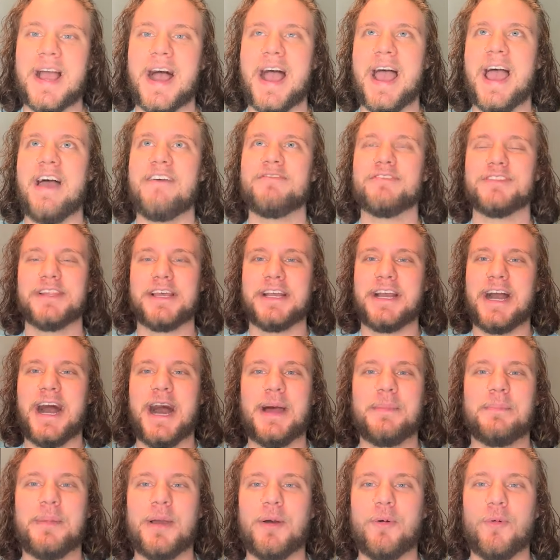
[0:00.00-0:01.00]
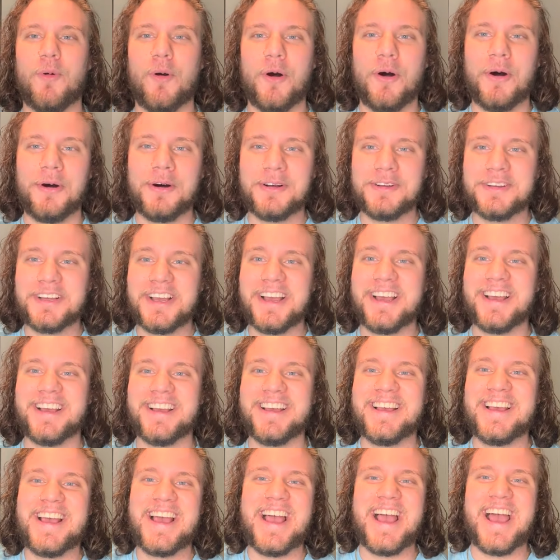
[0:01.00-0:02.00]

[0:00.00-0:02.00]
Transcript: I have it like on my wall and